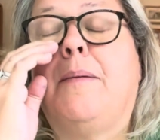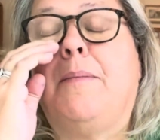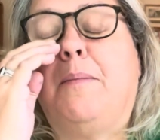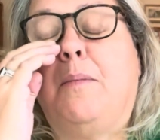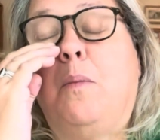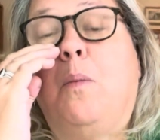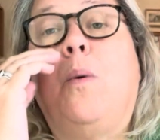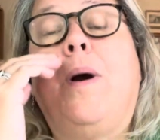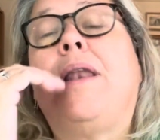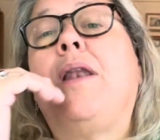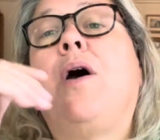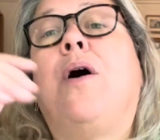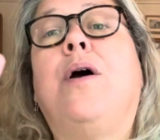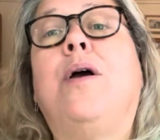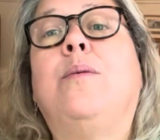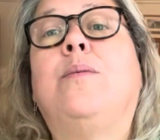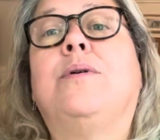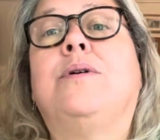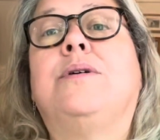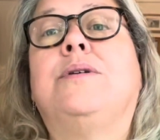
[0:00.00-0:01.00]
When
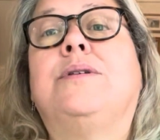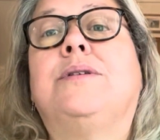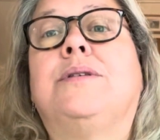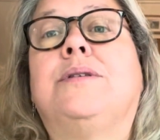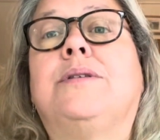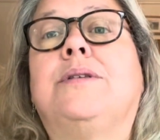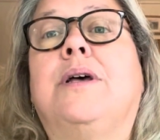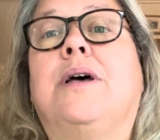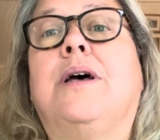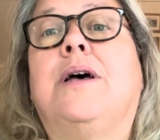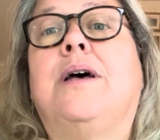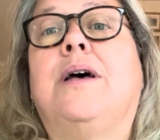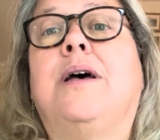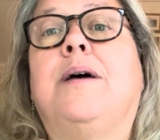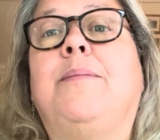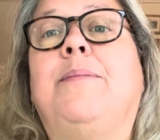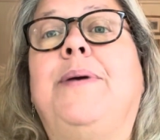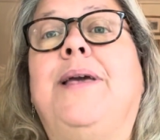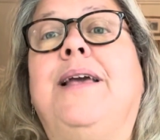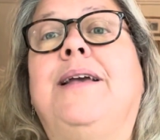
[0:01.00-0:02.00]
I was
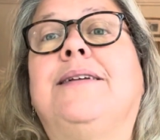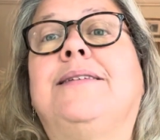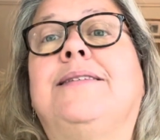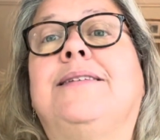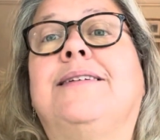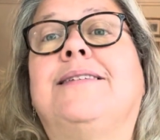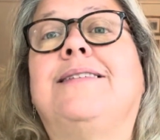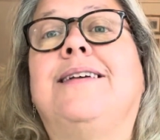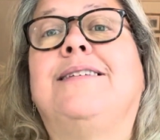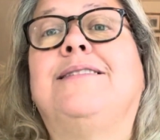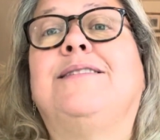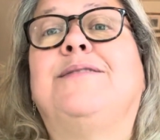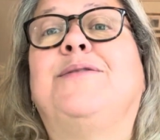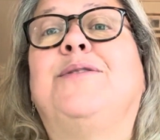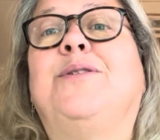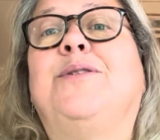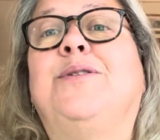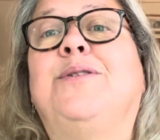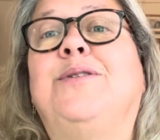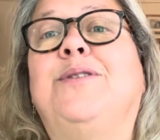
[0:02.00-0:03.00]
being
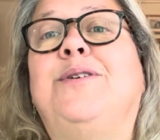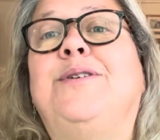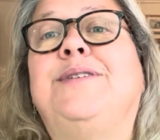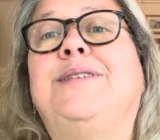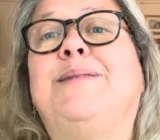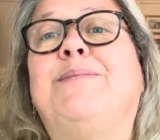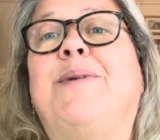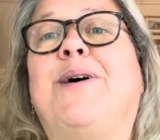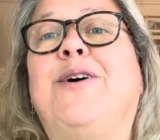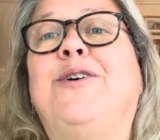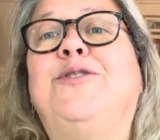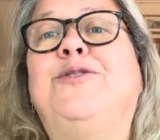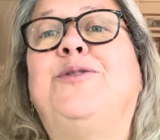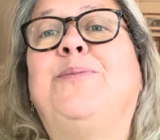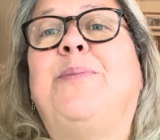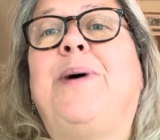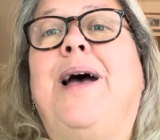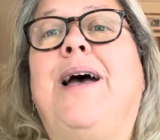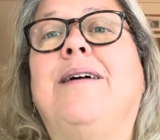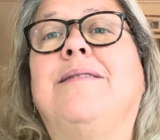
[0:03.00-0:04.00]
successful, losing my
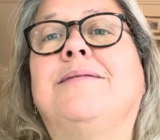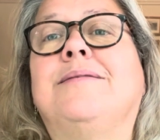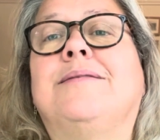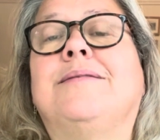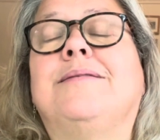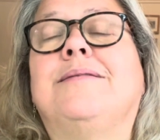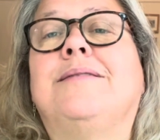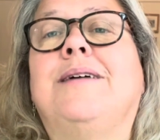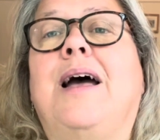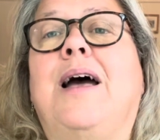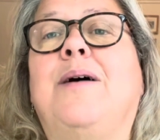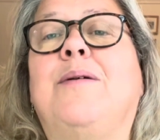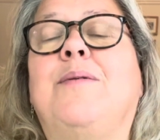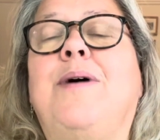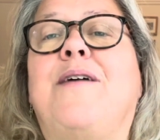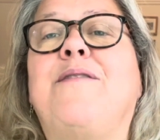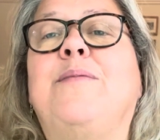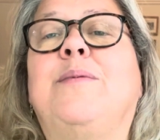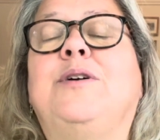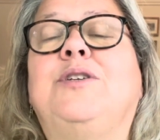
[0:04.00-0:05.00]
£100 or
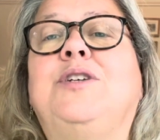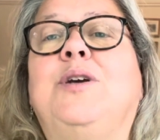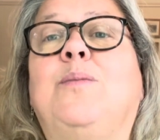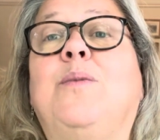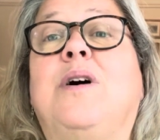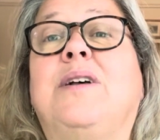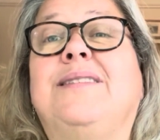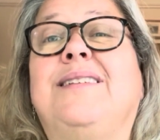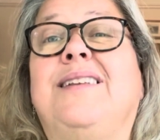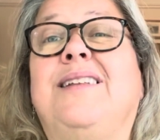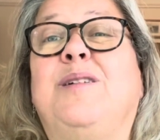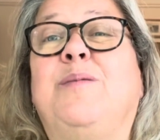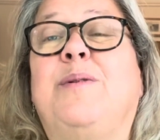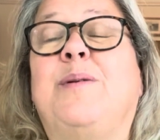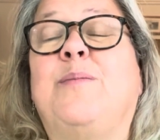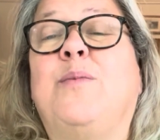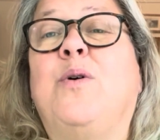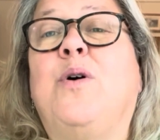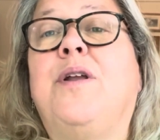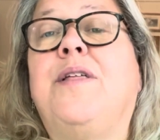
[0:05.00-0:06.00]
however much it was, a little bit
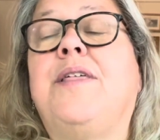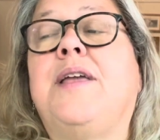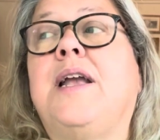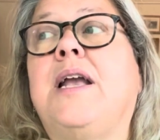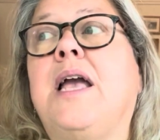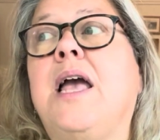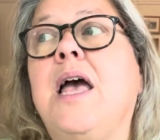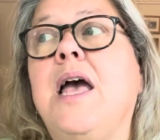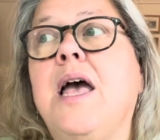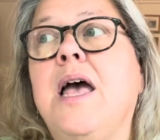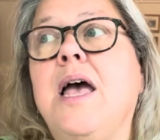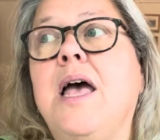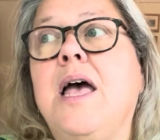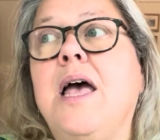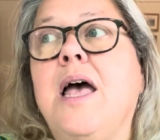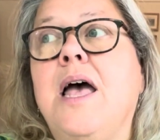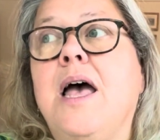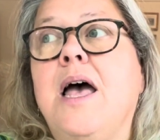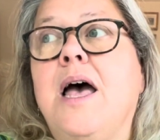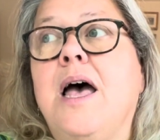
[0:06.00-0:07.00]
more I think,
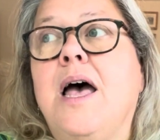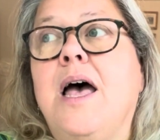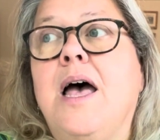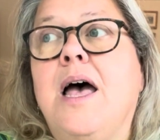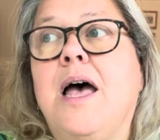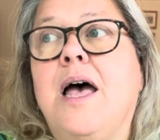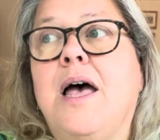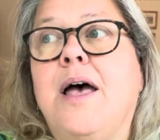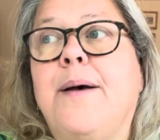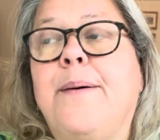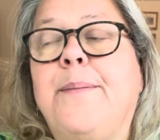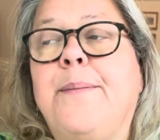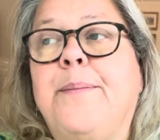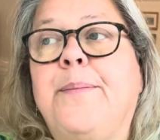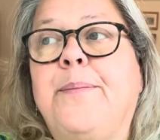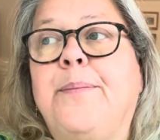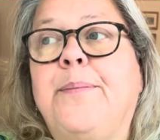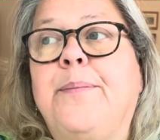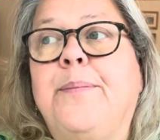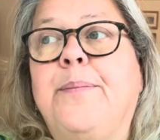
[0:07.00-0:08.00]

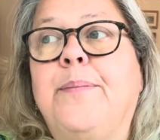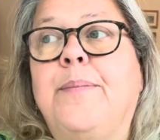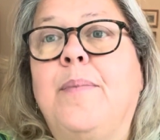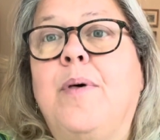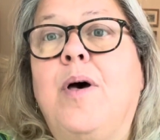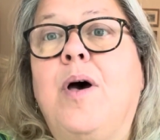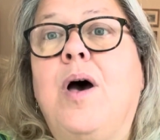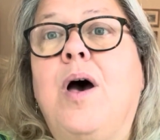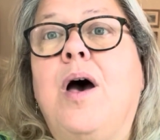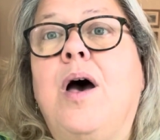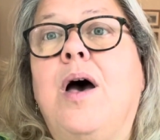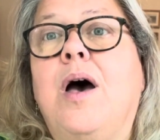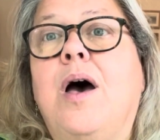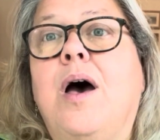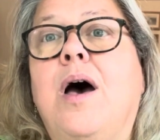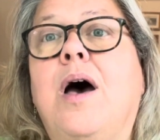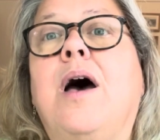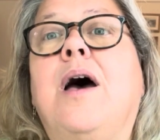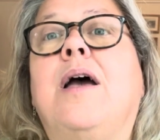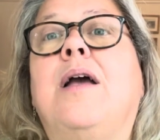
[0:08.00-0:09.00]

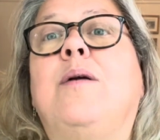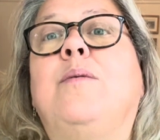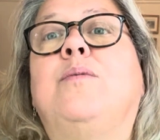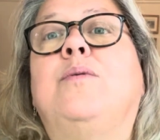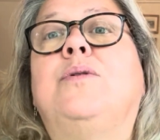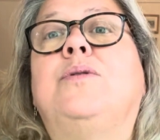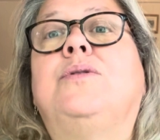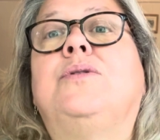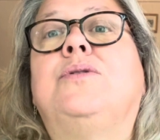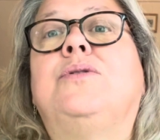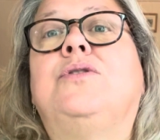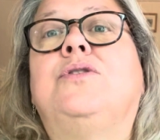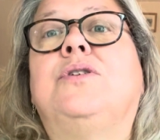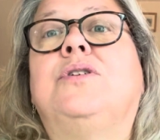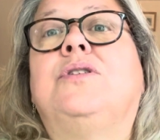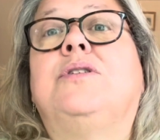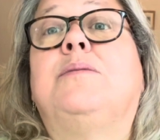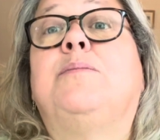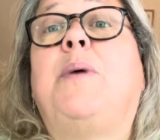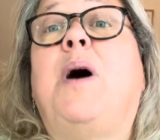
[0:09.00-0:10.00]
I would
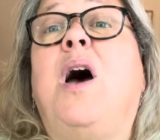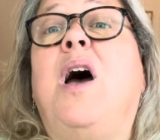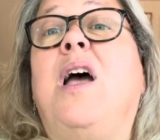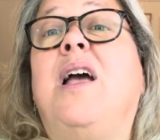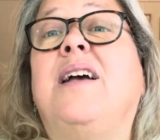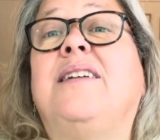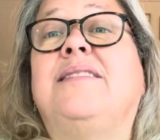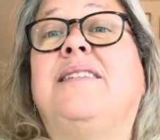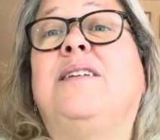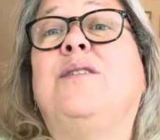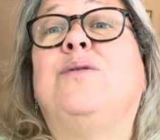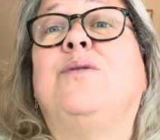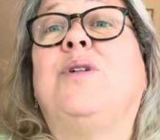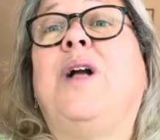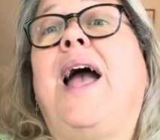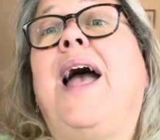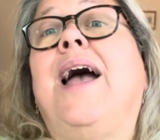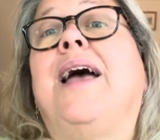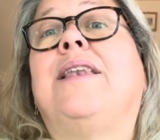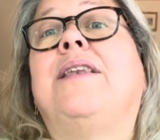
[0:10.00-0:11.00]
just buy a single
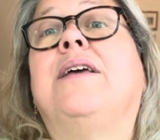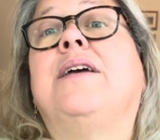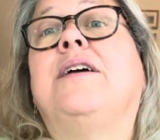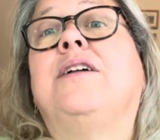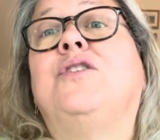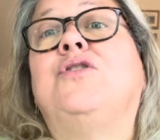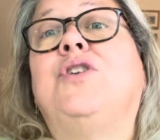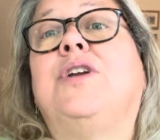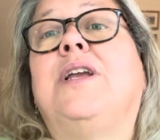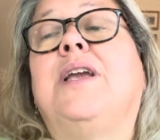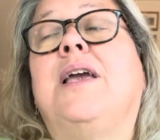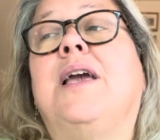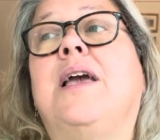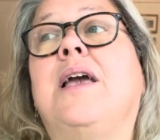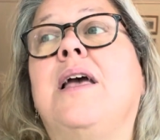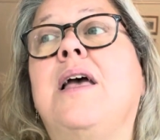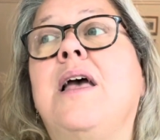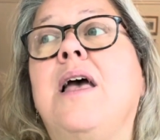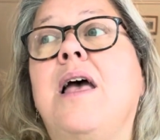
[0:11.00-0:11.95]
can and drink it.